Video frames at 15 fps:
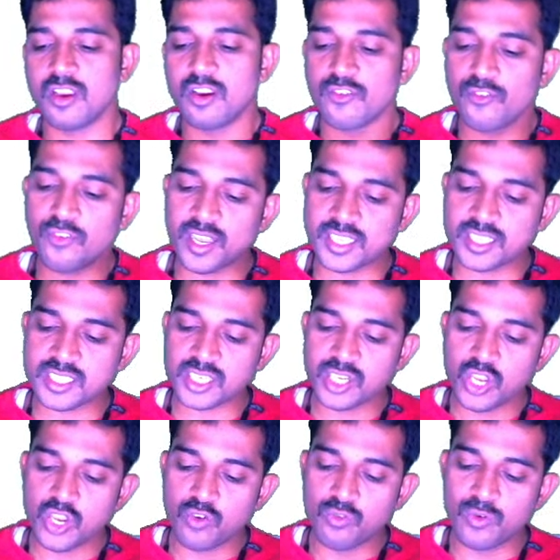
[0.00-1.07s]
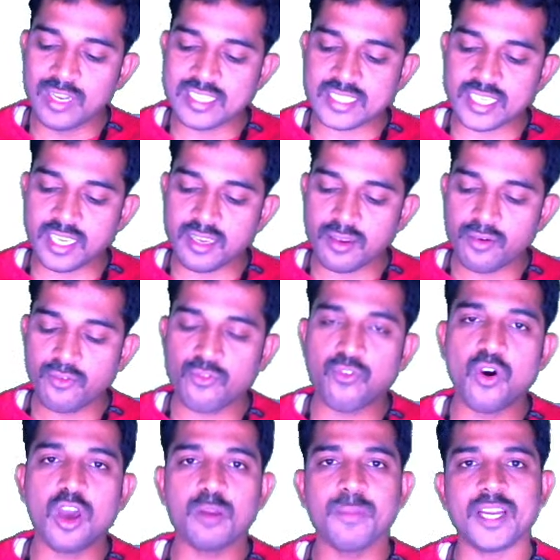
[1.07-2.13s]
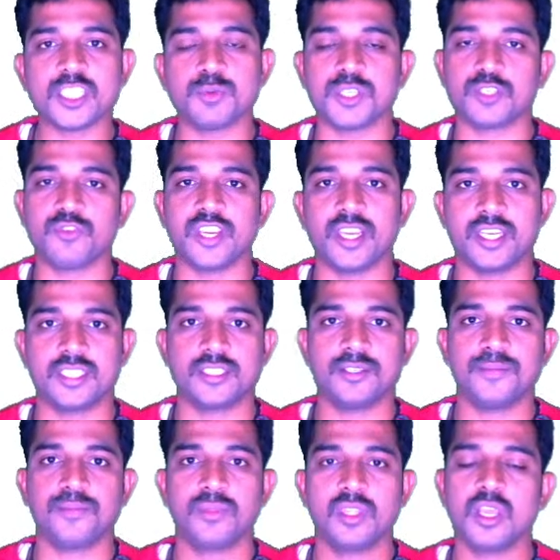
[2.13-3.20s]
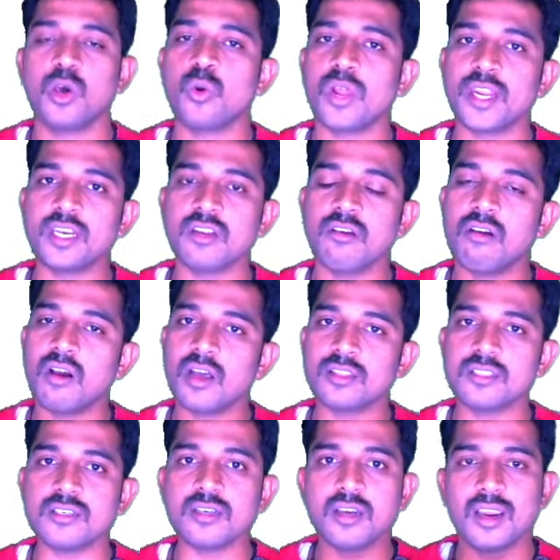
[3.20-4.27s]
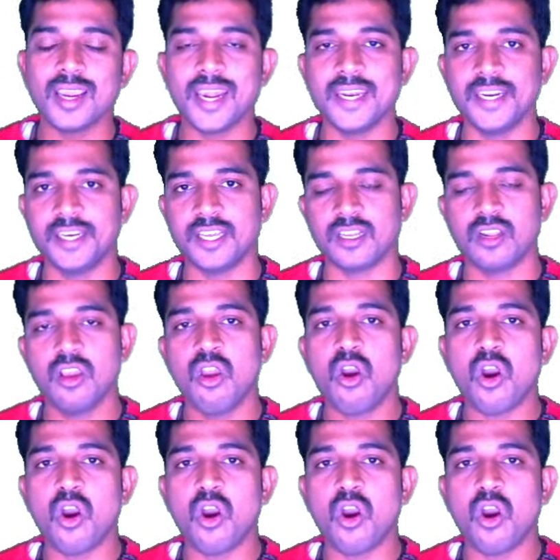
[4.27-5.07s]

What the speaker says: First we will see format specifiers, right, on the editor.